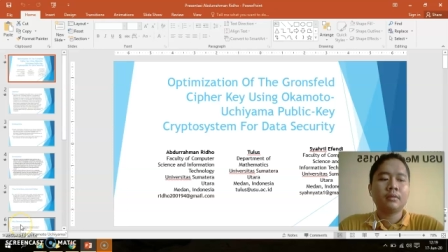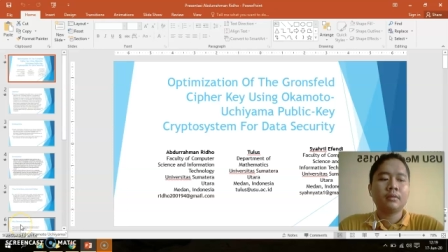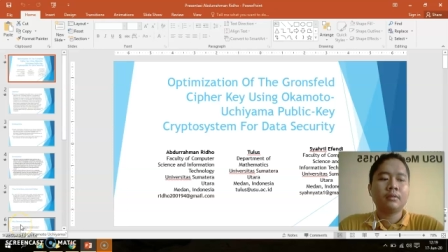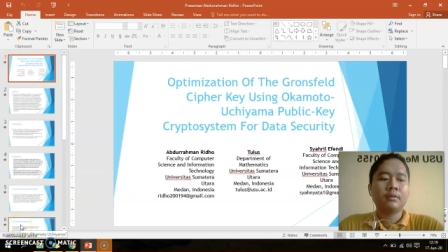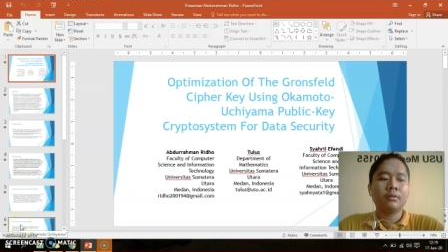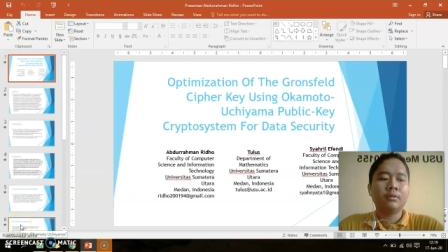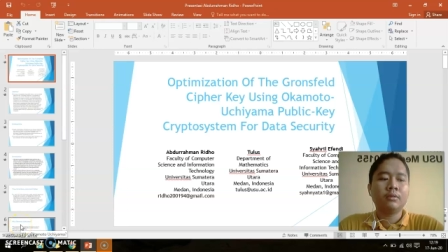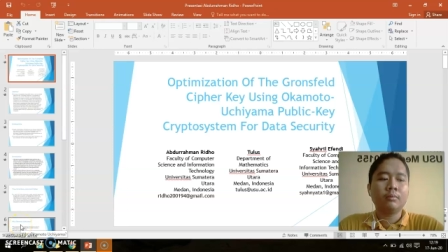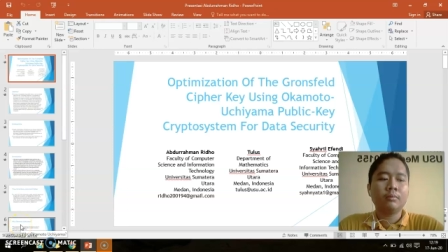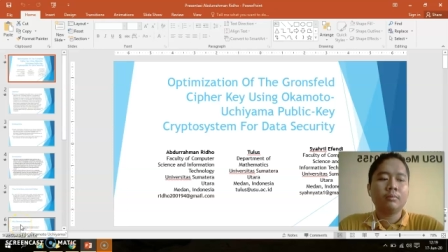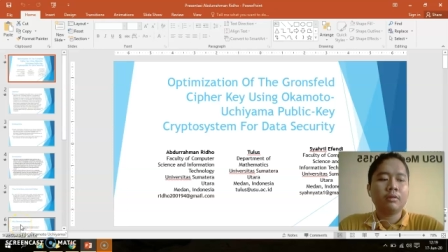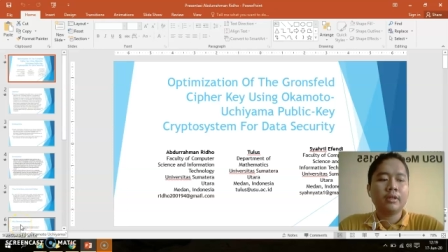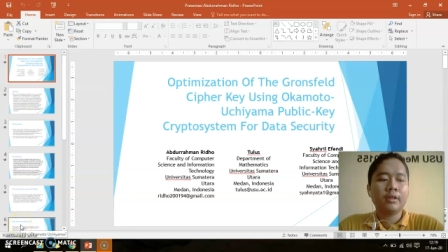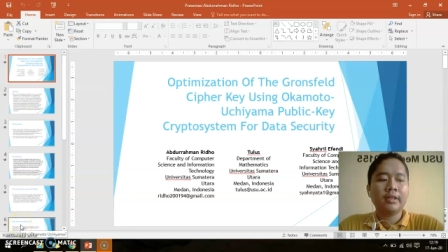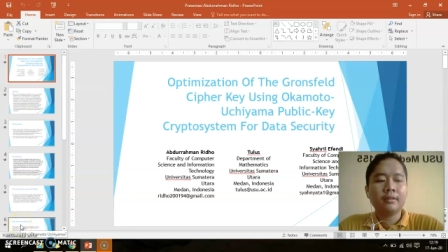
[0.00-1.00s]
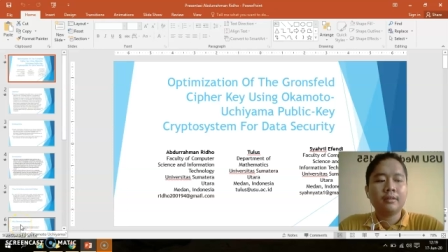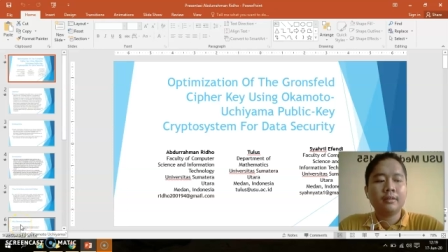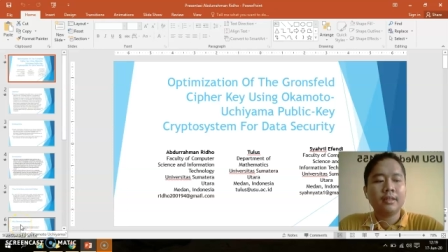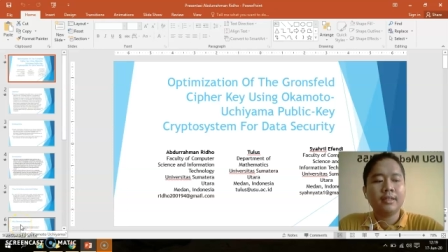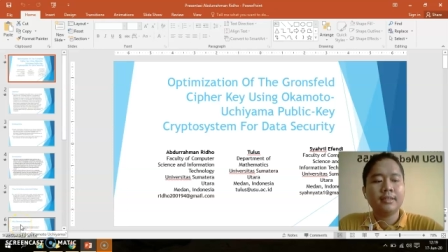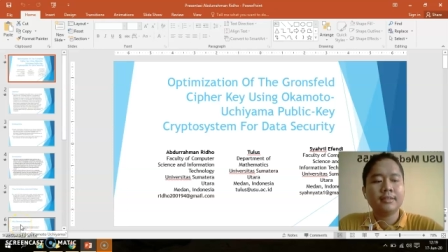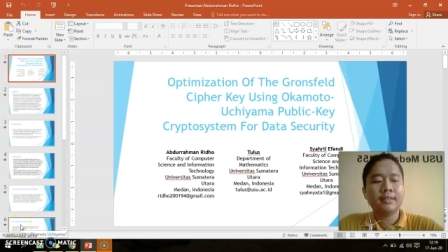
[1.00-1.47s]
Good morning,
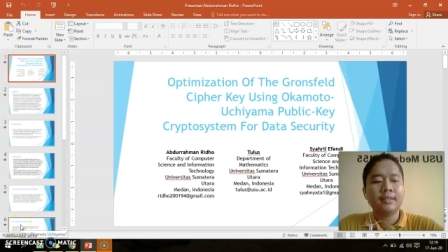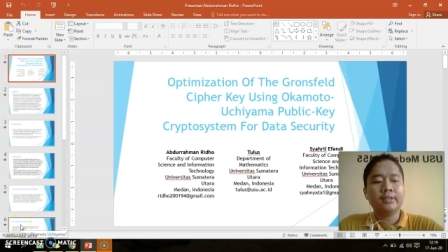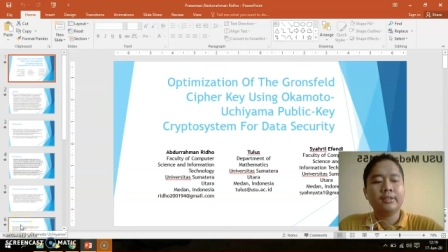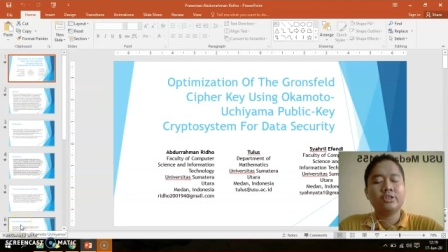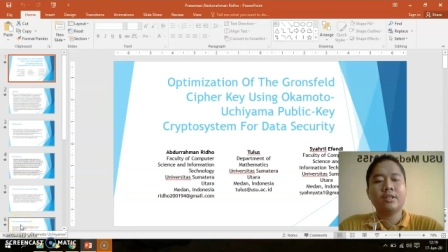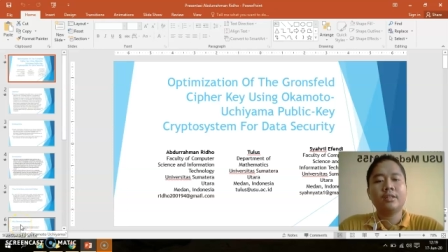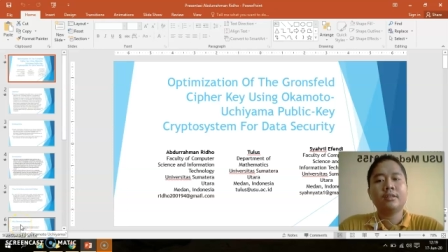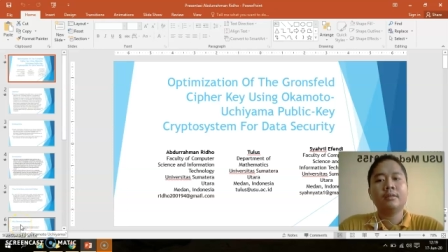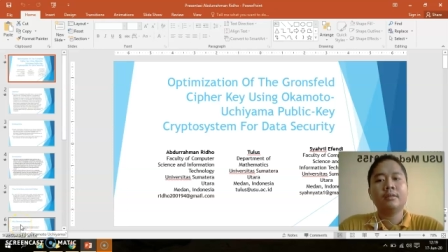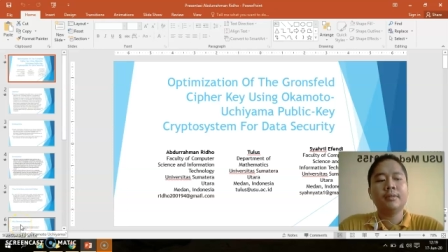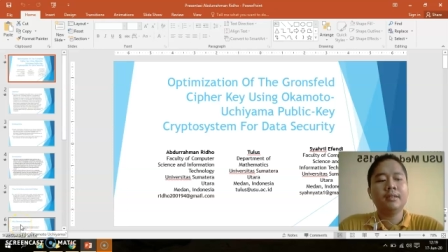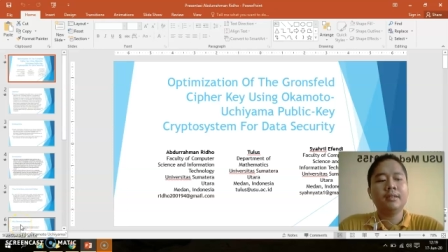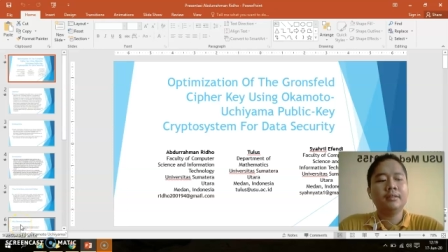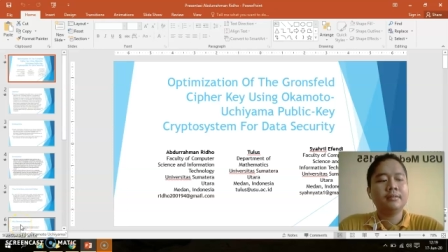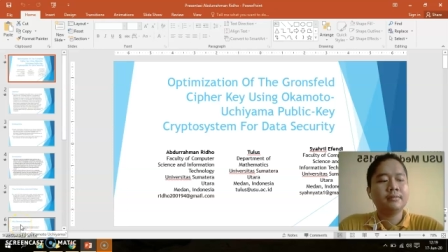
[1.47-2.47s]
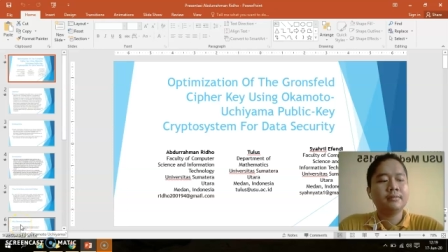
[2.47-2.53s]
ladies and gentlemen.